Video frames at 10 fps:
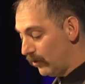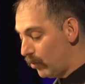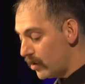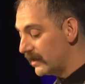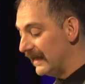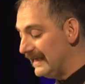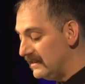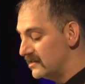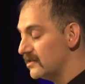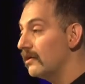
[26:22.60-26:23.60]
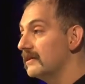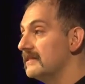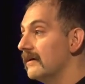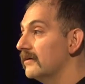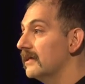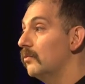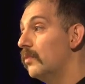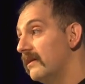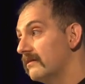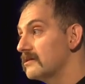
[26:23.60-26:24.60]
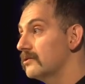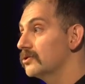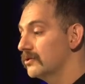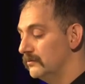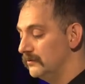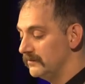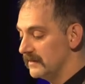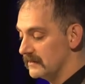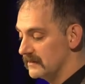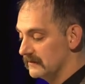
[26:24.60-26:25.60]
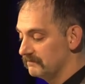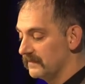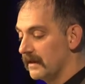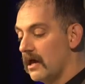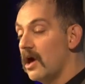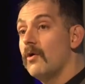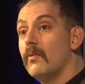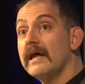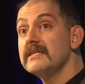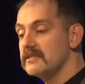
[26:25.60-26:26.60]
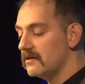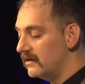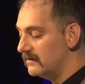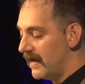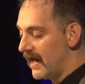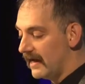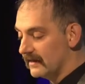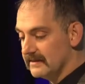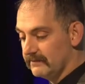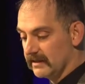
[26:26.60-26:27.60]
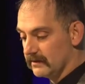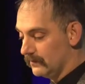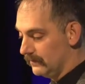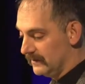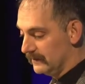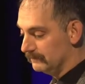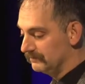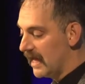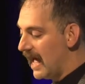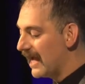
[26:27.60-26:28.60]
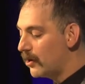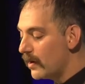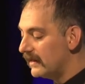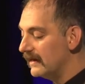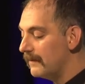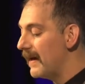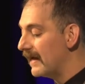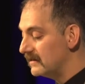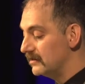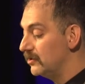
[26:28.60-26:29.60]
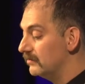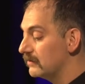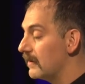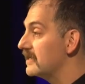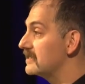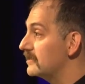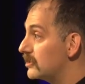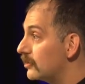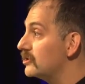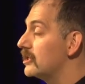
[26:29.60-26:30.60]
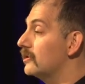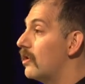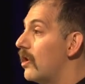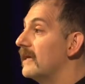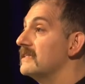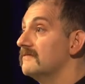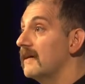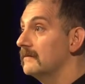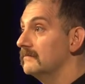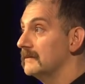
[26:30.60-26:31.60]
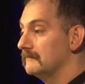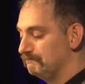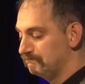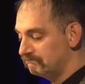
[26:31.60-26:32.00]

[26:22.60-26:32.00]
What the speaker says: and work in solidarity with social movements. When I started my academic career, I quickly abandoned human rights and turned to law and development.